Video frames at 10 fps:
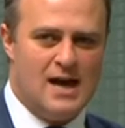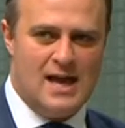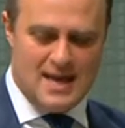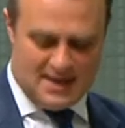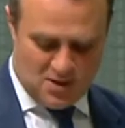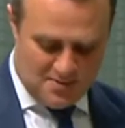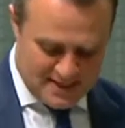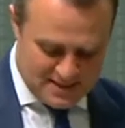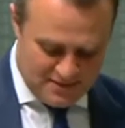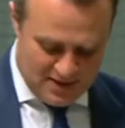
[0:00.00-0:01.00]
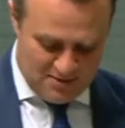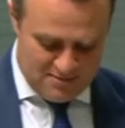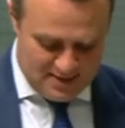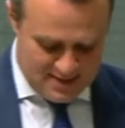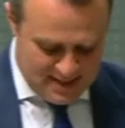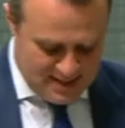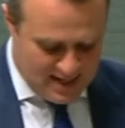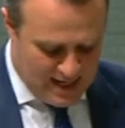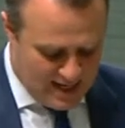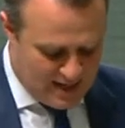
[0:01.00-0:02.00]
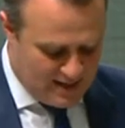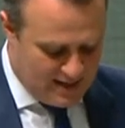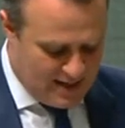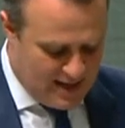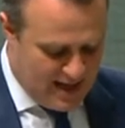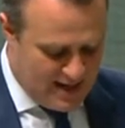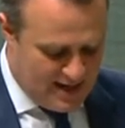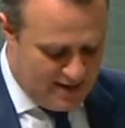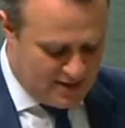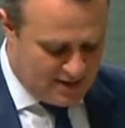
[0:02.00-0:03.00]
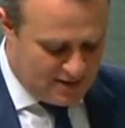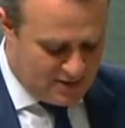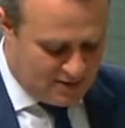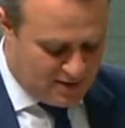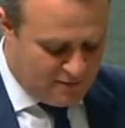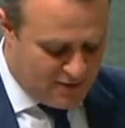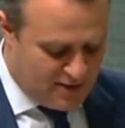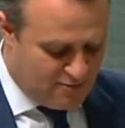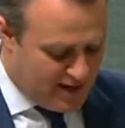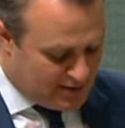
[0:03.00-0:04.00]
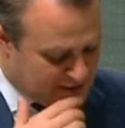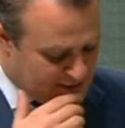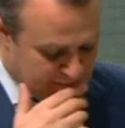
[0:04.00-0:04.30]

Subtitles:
economic development, and having convened round